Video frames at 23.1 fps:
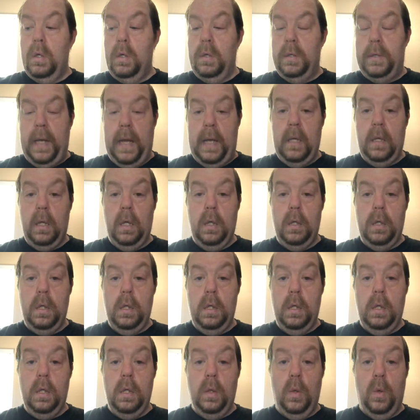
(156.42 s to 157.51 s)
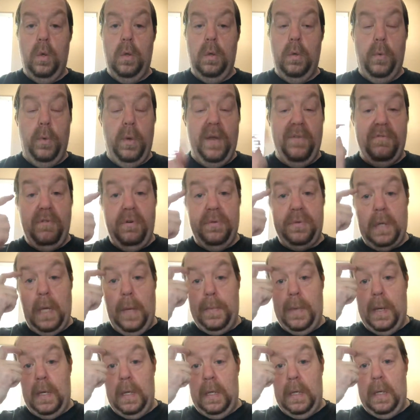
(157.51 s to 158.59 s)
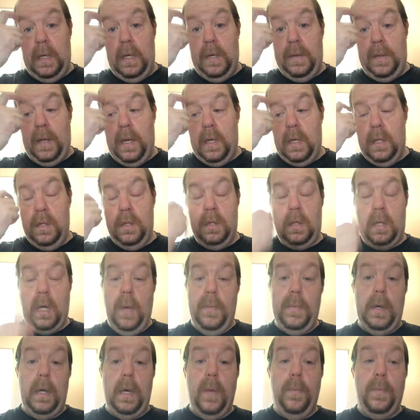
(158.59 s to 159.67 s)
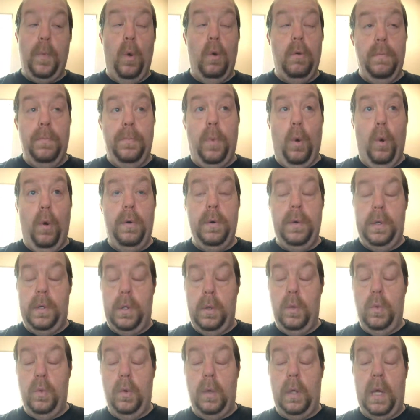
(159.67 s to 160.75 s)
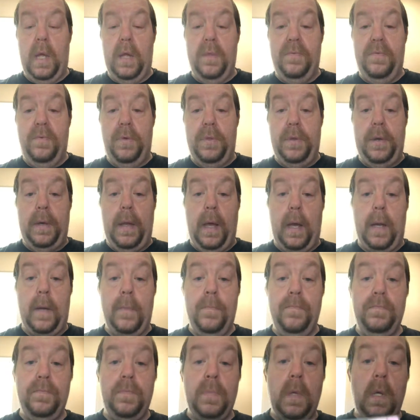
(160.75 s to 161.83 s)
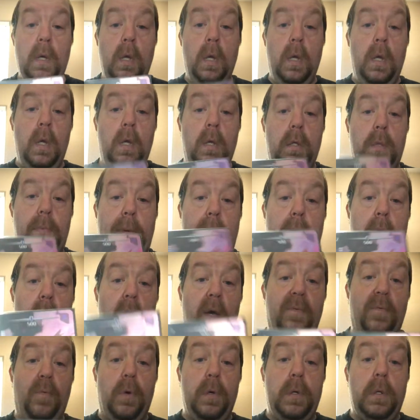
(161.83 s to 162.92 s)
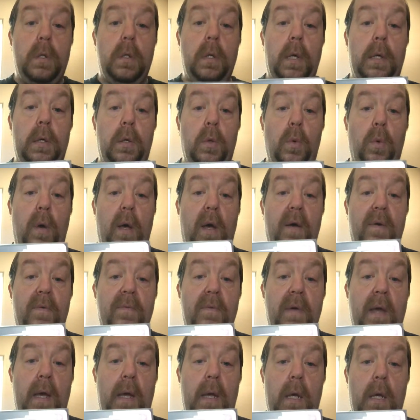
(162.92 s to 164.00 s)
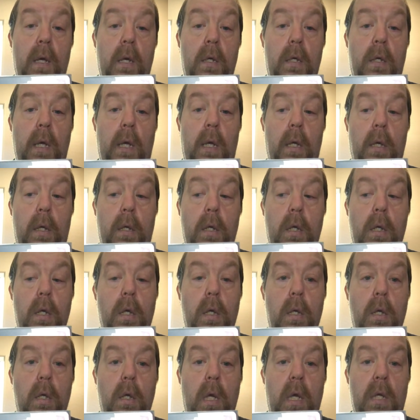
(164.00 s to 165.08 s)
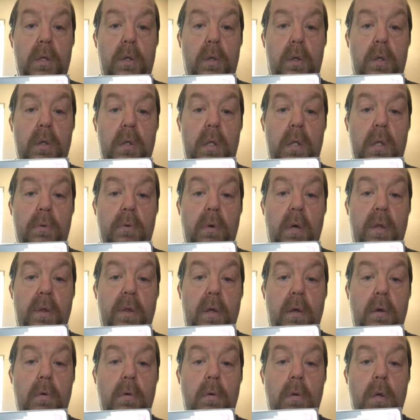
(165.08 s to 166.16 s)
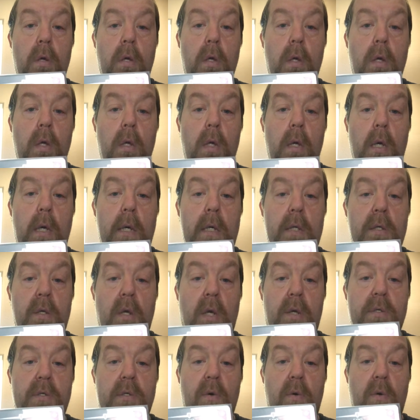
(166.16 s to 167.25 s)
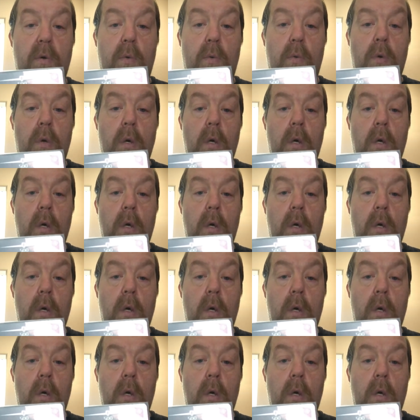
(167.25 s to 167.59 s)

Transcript: Daylon, or whatever else I may need that is coming up or important to get for the deck. Speaking of which, I do have a Daylon, as you can see right there. He is also